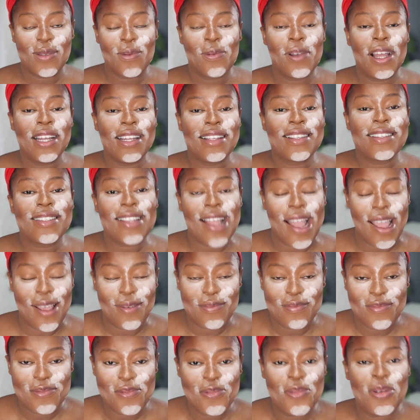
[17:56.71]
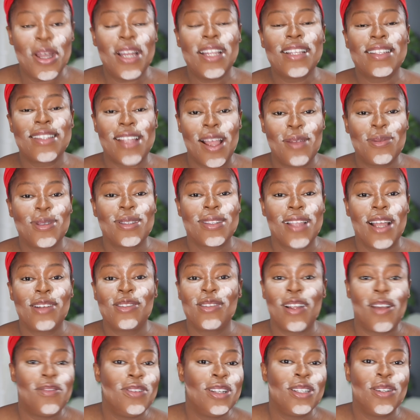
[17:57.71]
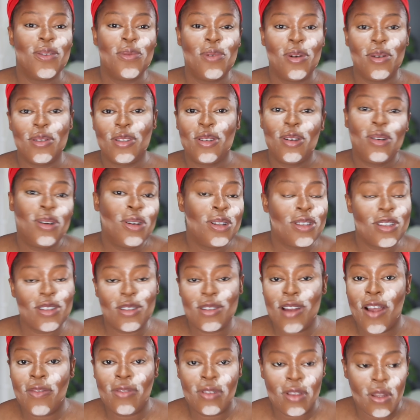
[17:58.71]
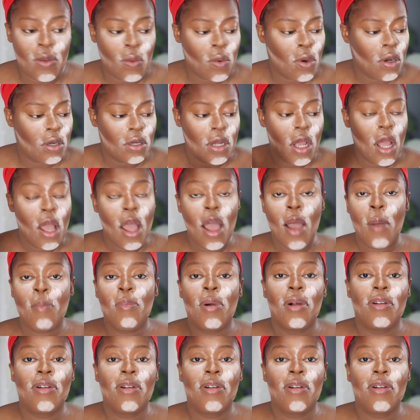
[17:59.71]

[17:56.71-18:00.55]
When it's time to start traveling the world, you're going to travel the world. But